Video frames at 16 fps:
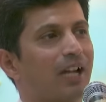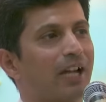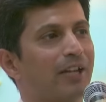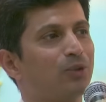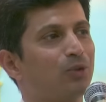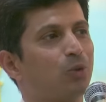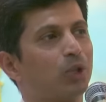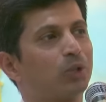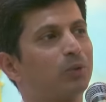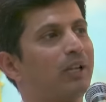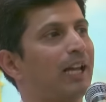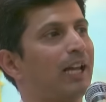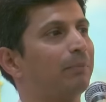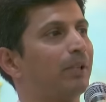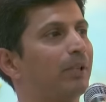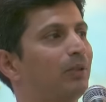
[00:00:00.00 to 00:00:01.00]
I know what
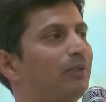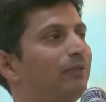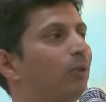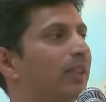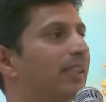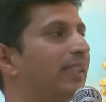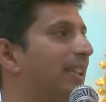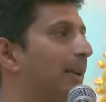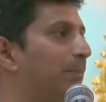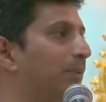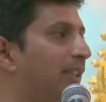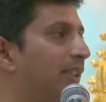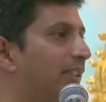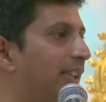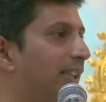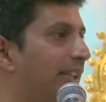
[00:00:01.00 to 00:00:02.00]
will happen if one
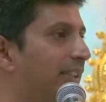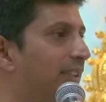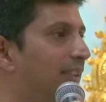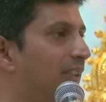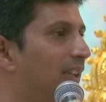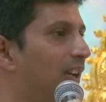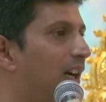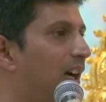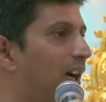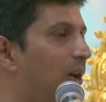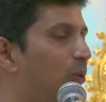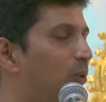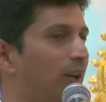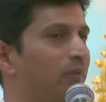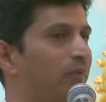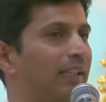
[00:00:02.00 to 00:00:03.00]
steps inside,
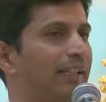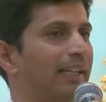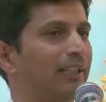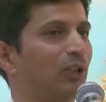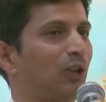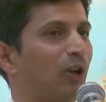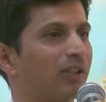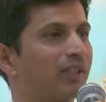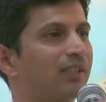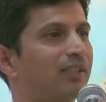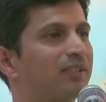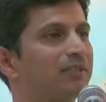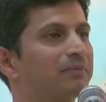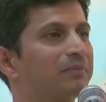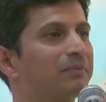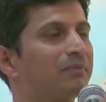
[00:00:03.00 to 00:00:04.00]
how one will get lost.